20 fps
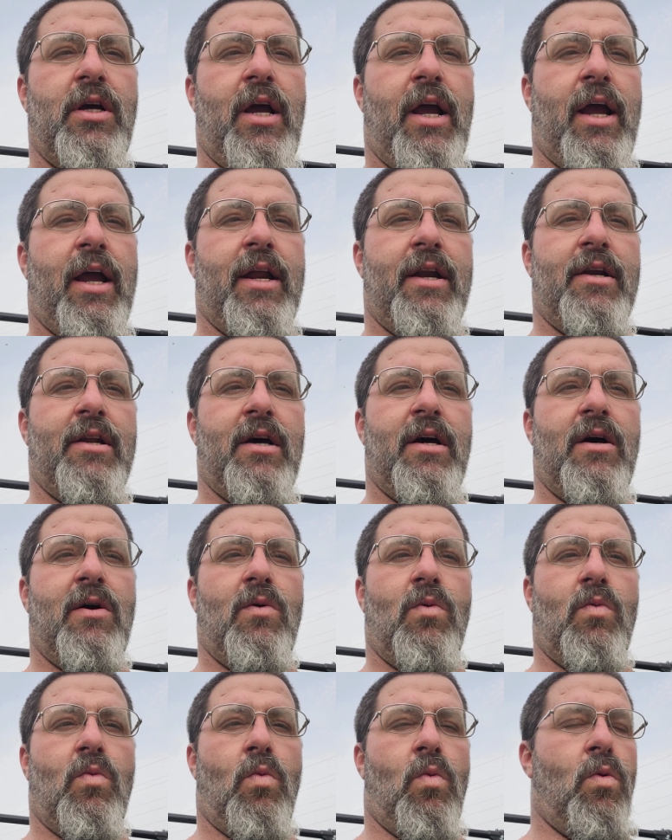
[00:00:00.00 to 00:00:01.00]
and
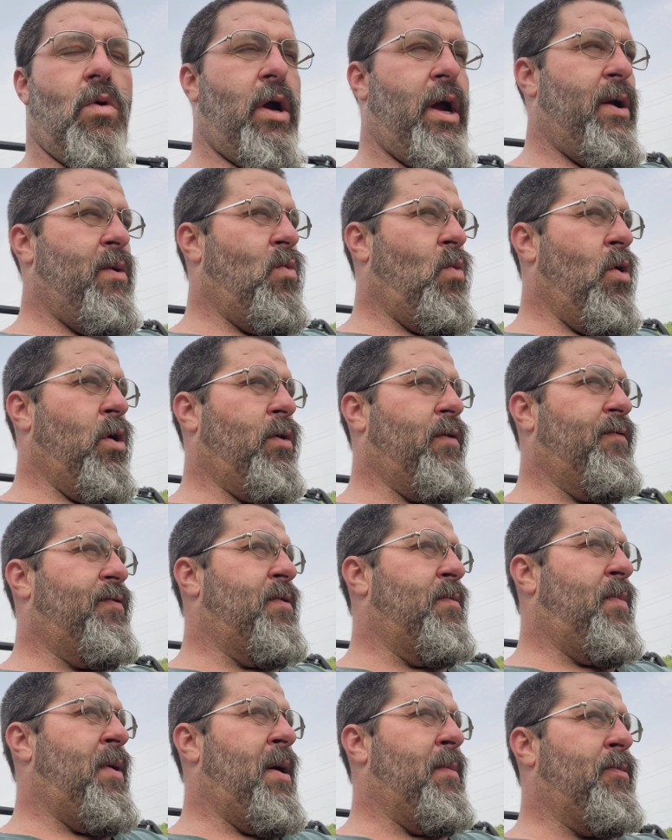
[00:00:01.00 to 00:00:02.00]
work with
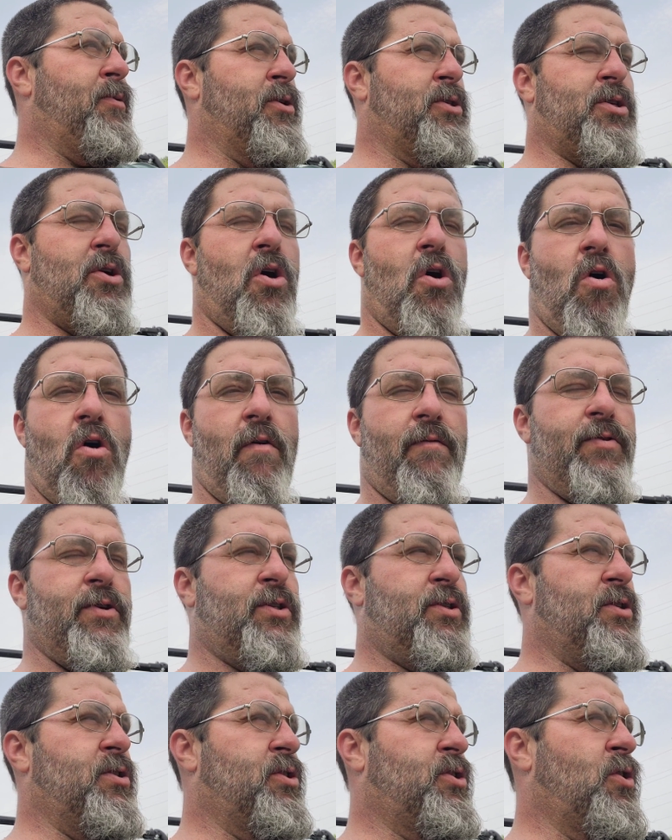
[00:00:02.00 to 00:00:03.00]
the peppers to
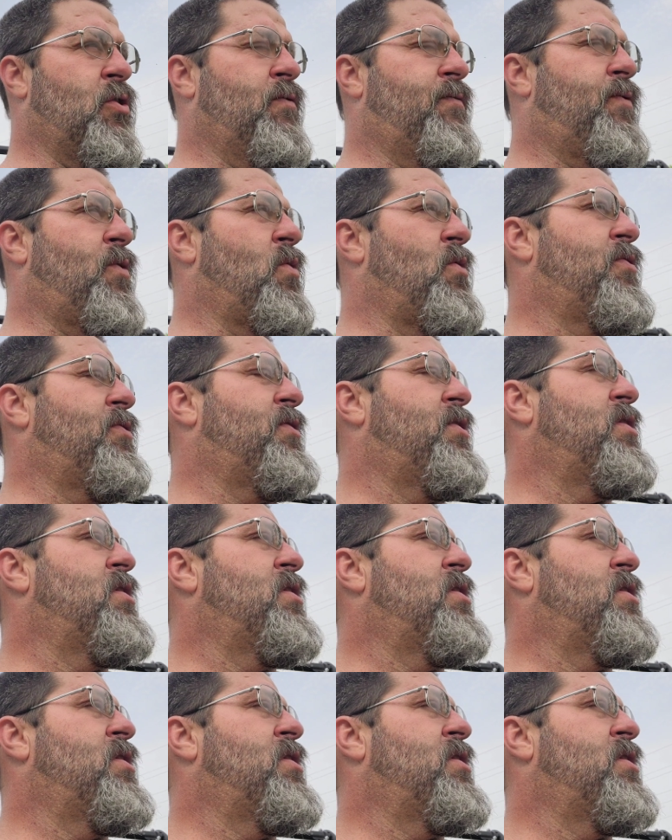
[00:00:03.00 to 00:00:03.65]
harvest and so forth.